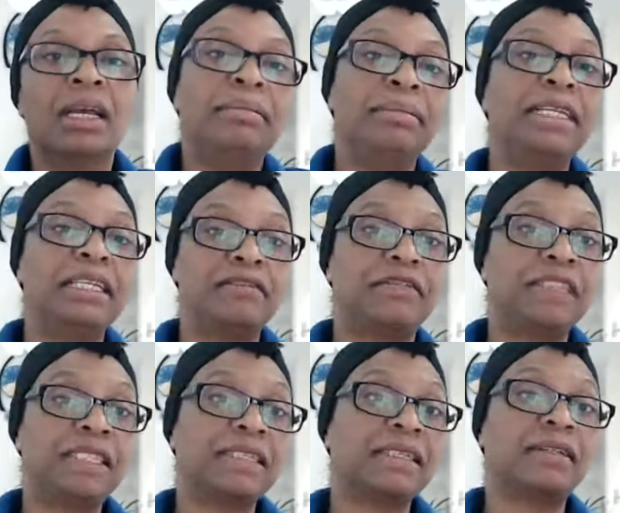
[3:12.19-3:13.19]
Be it
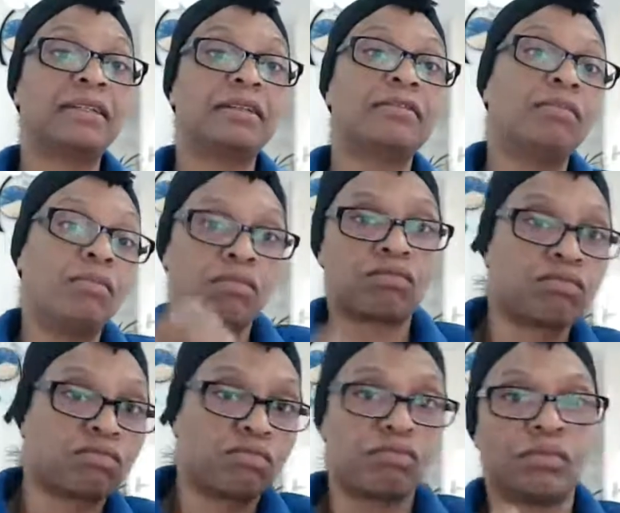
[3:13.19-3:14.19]
physical,
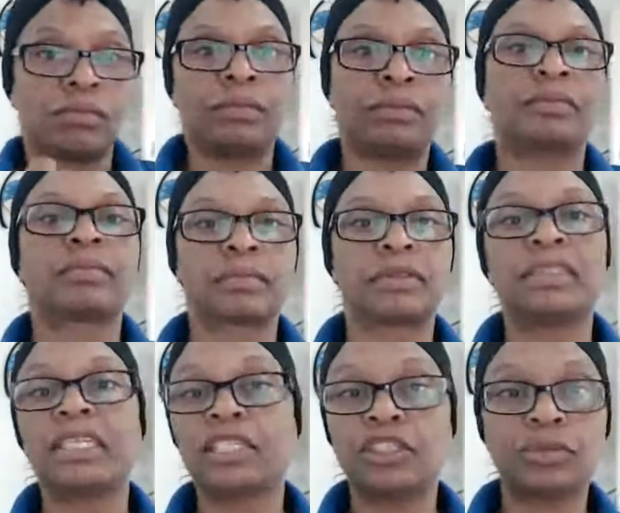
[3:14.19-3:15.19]

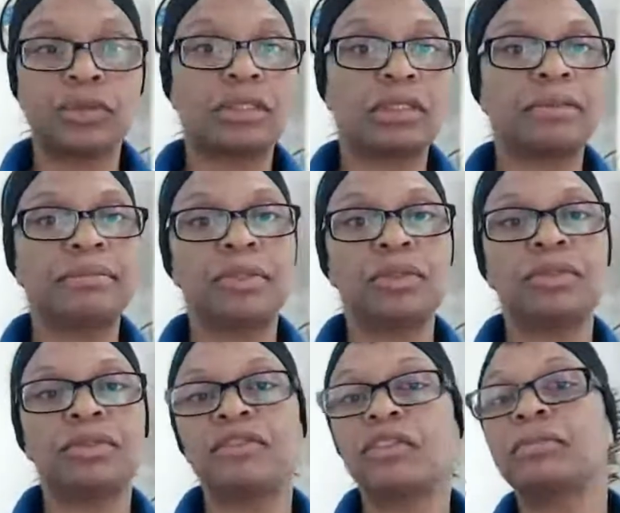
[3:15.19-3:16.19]
sexual abuse,
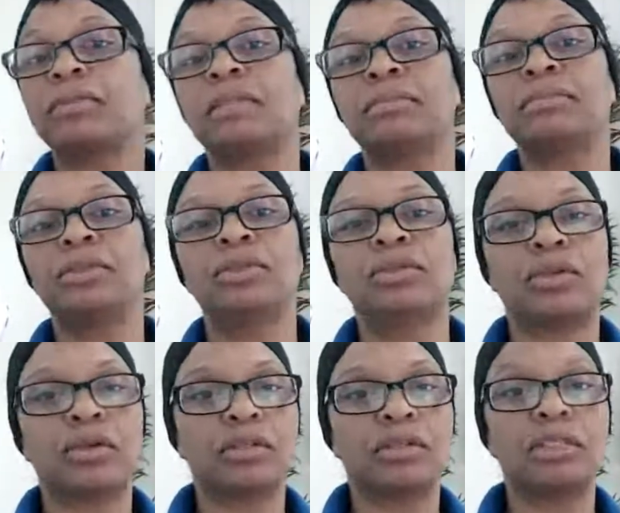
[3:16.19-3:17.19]
verbal abuse,
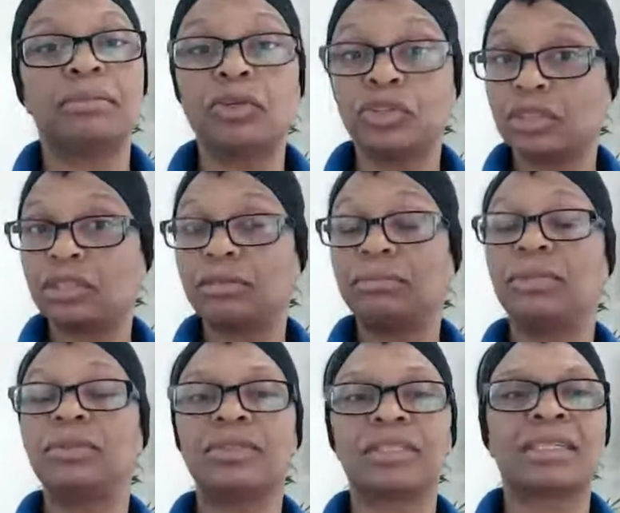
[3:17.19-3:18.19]
or emotional
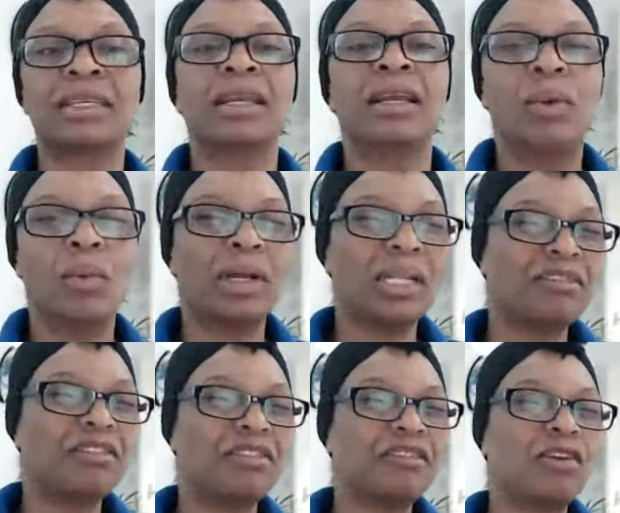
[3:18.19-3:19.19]
abuse,
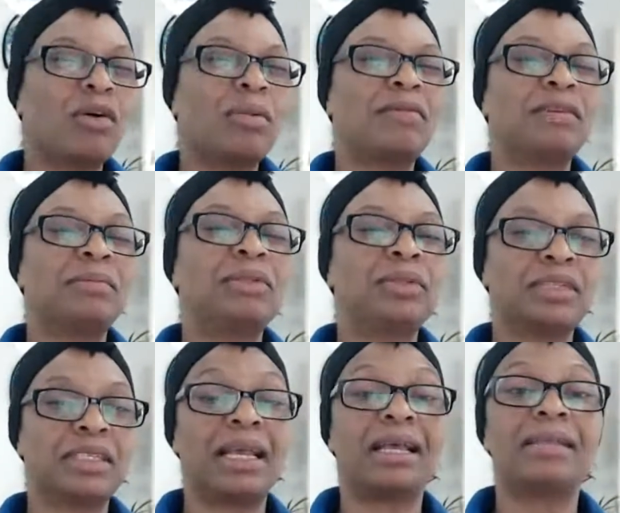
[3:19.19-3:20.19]
whatever form of abuse,
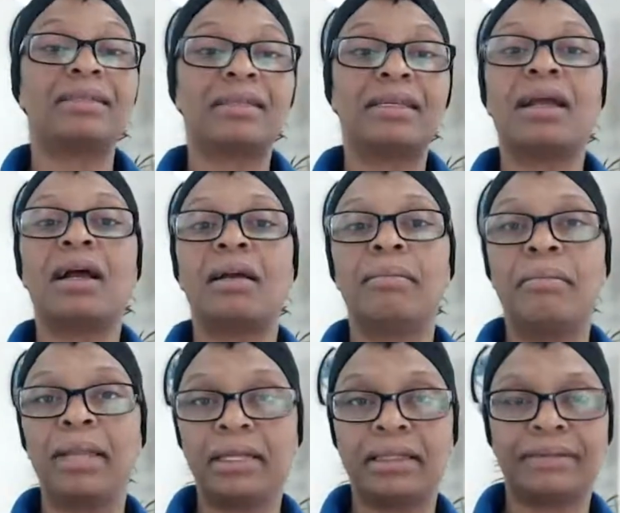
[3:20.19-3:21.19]
as they are
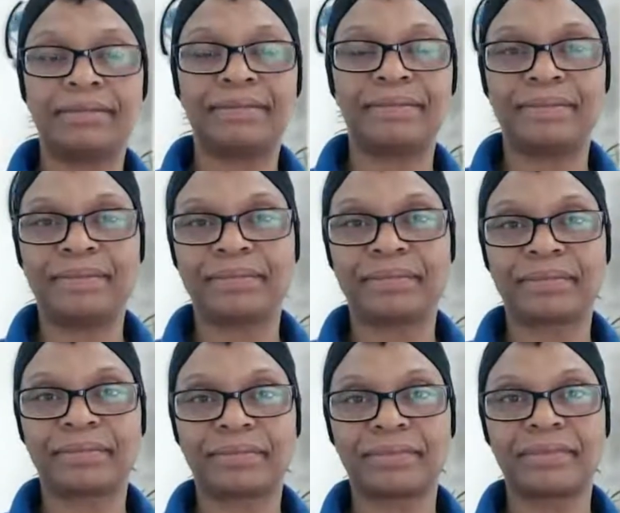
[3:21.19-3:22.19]
many,
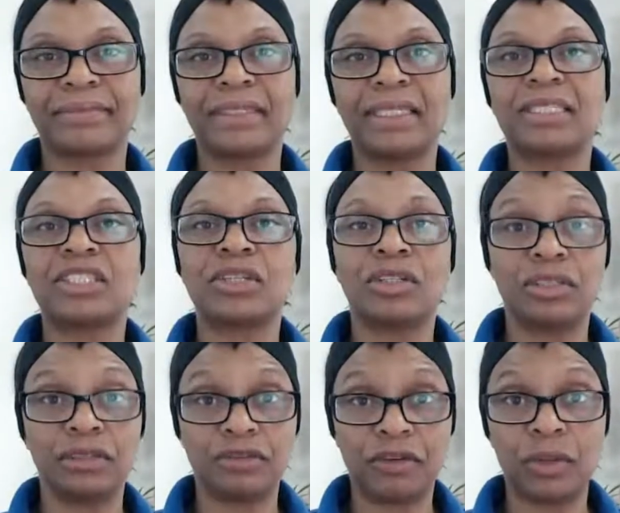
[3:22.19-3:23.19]
it's not your
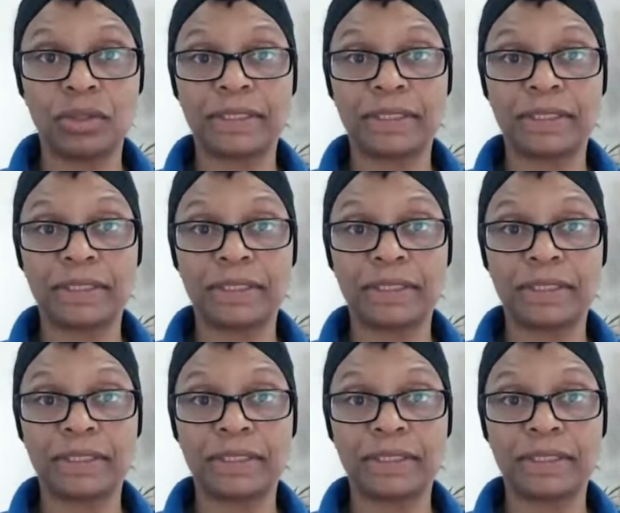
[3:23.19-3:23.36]
fault.